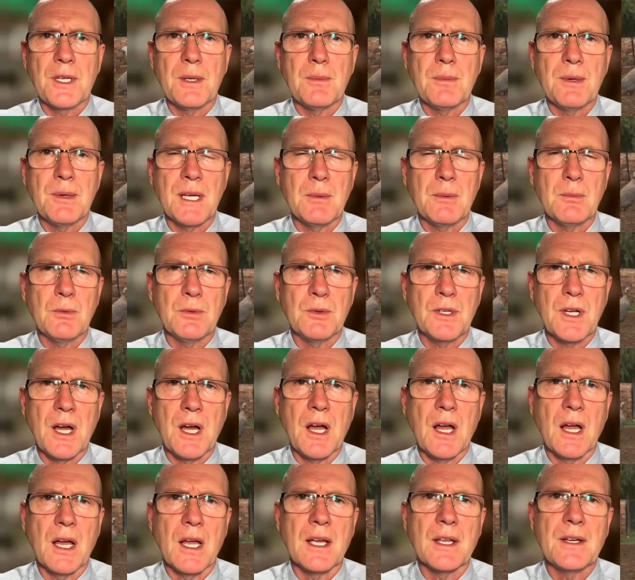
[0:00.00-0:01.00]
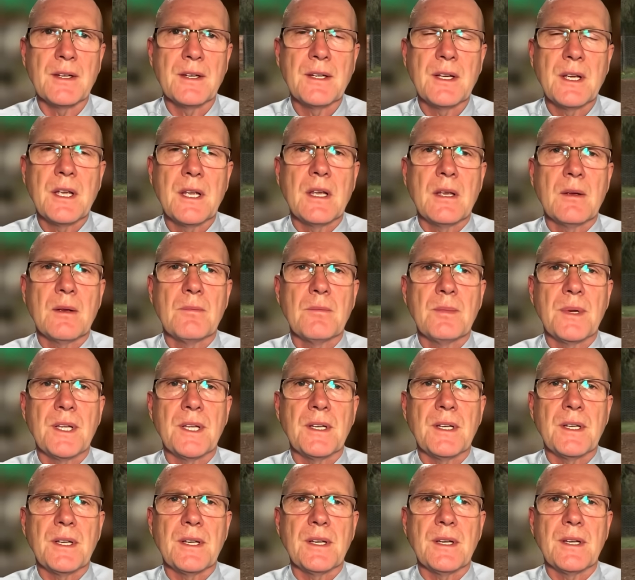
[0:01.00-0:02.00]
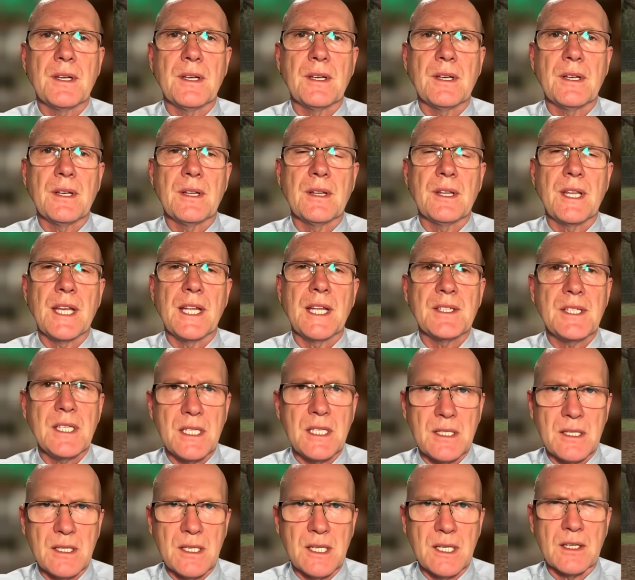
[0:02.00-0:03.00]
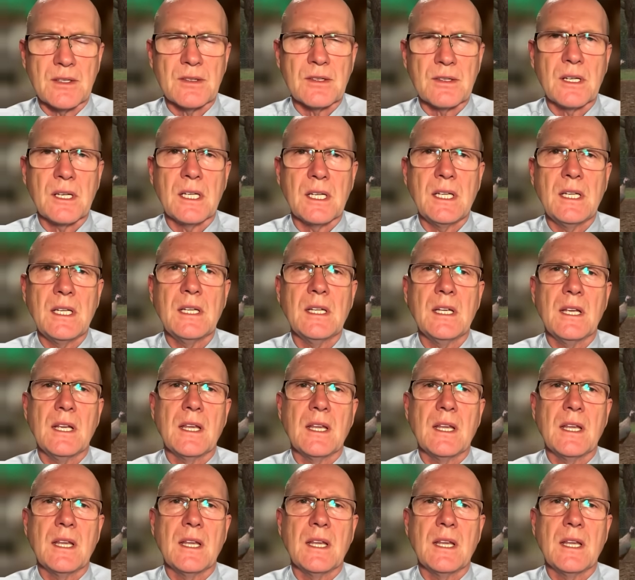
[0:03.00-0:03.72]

people died, but that's internationally.